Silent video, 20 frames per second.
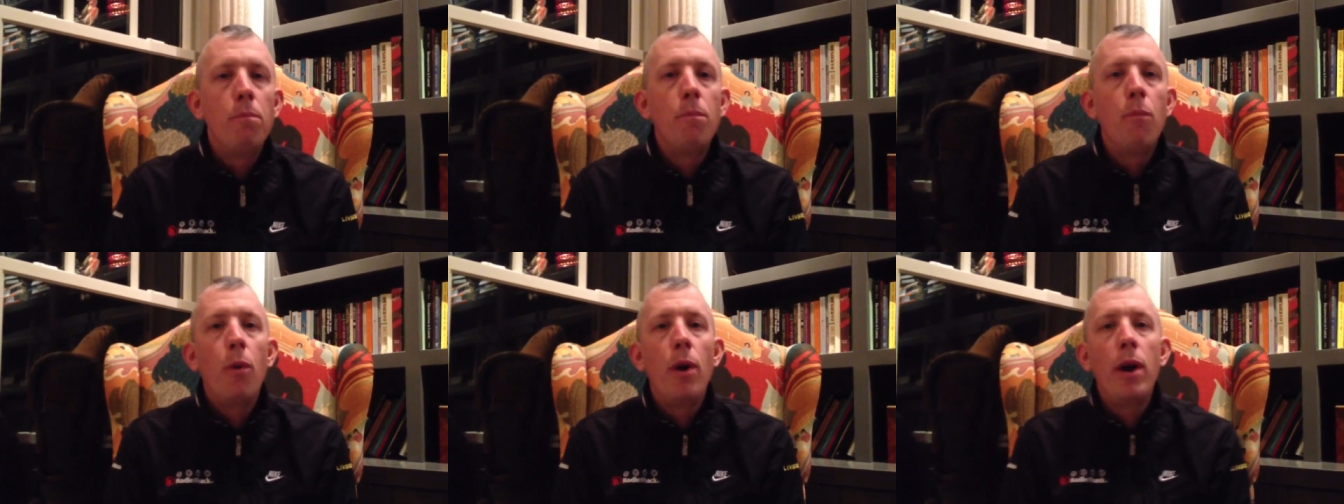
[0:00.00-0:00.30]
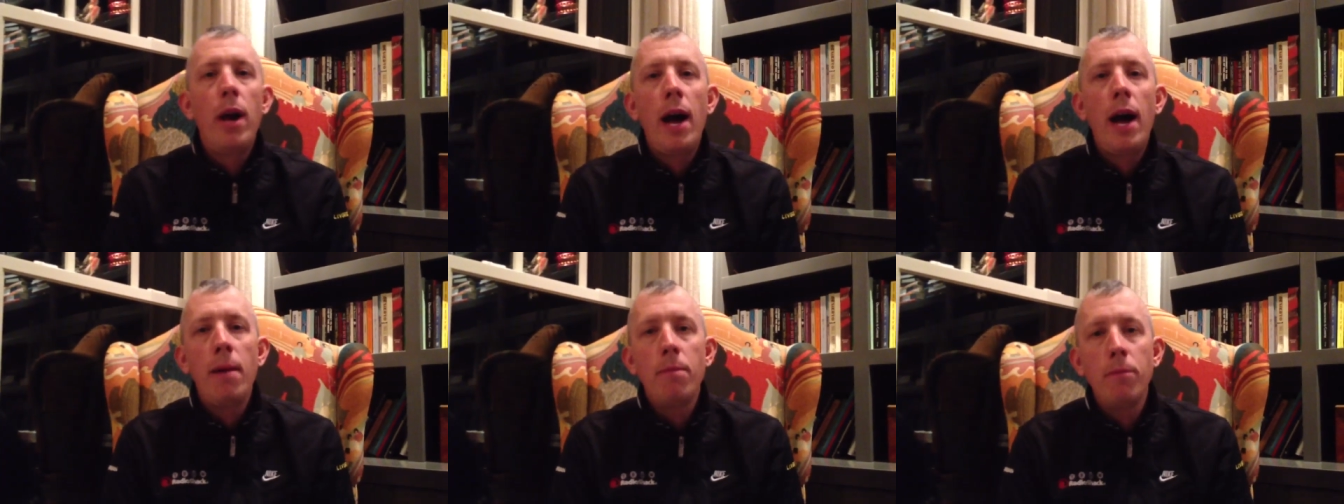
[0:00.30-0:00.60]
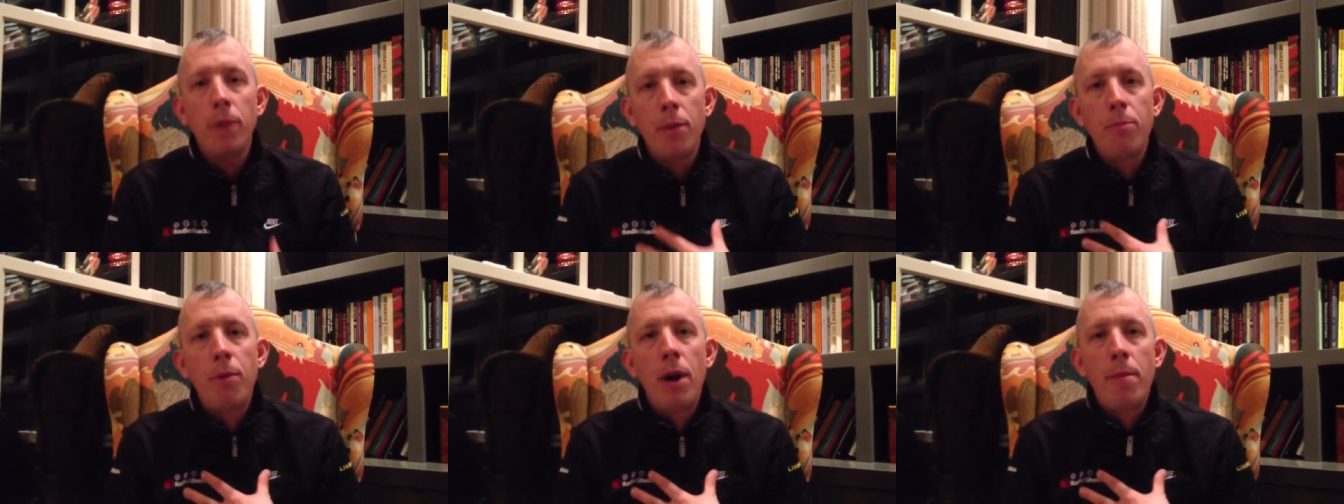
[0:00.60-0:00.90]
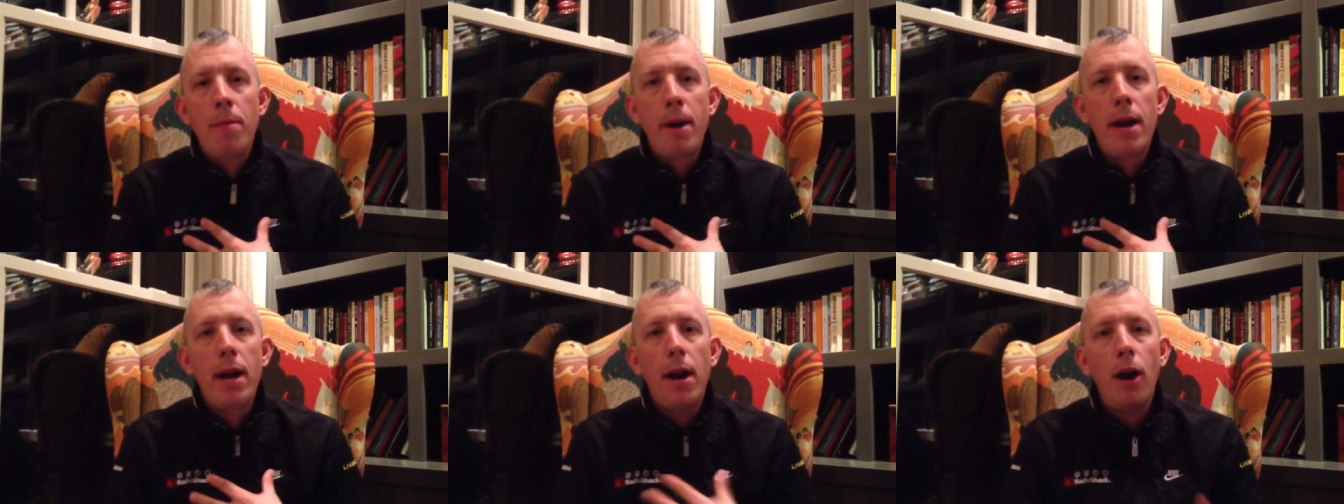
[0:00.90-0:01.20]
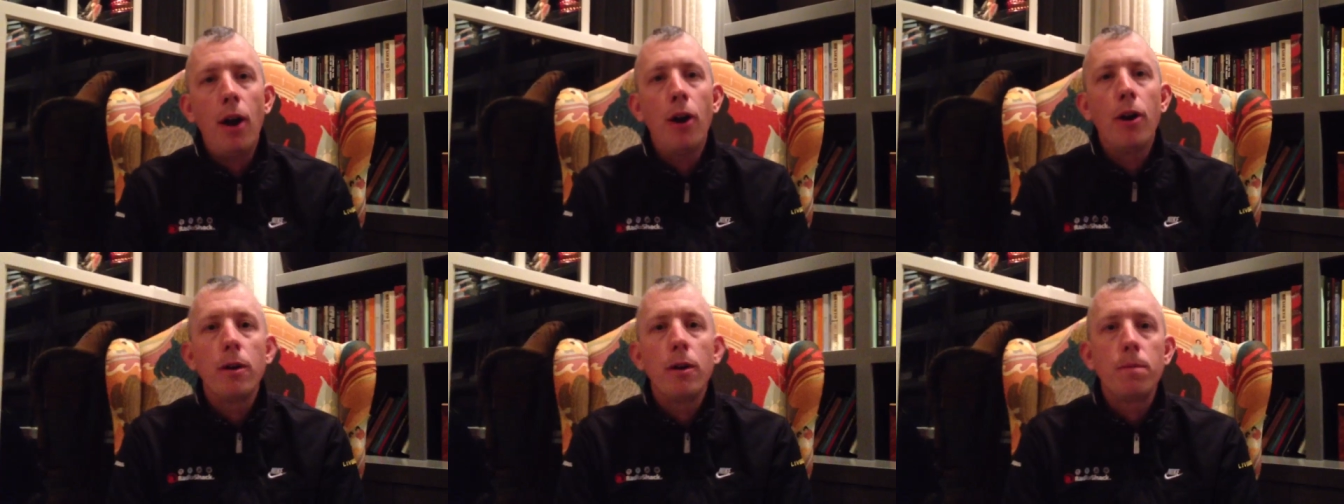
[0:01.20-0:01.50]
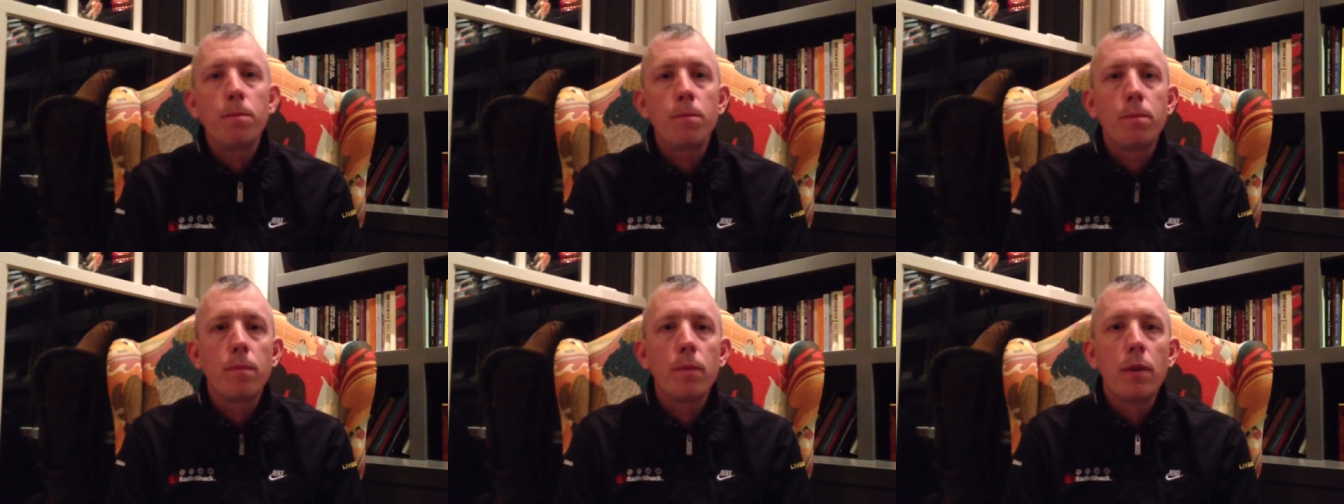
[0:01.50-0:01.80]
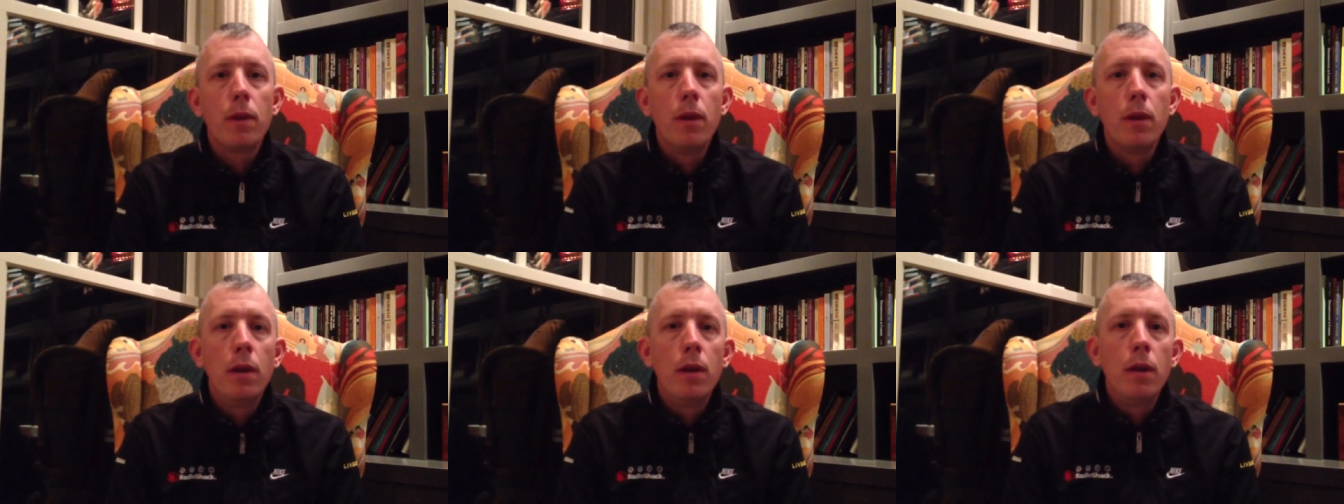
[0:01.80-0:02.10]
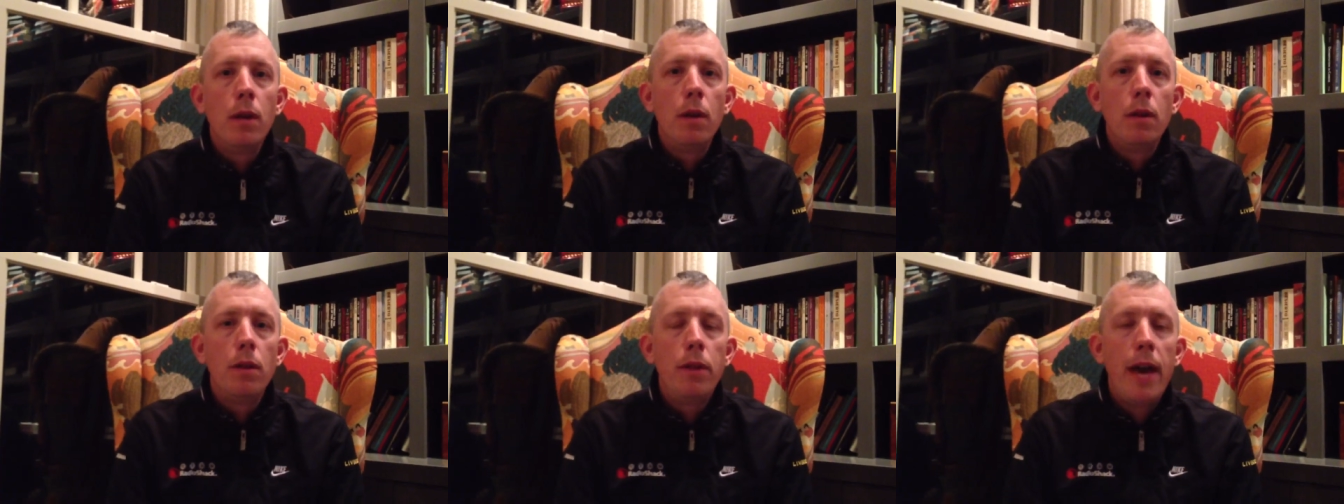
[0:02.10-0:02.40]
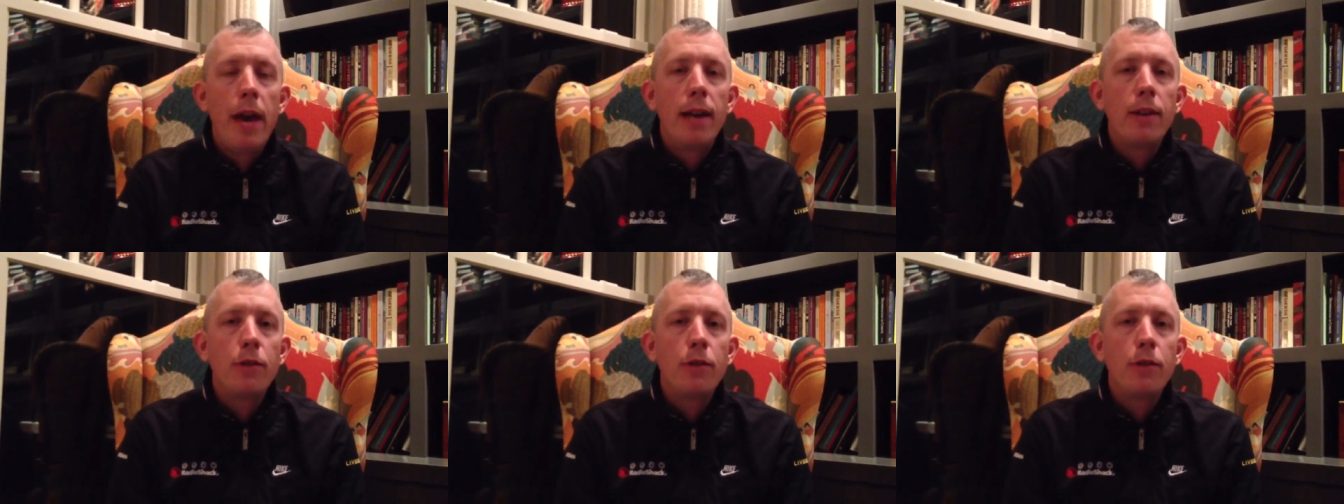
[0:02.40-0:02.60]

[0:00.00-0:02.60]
When I am led by my heart, that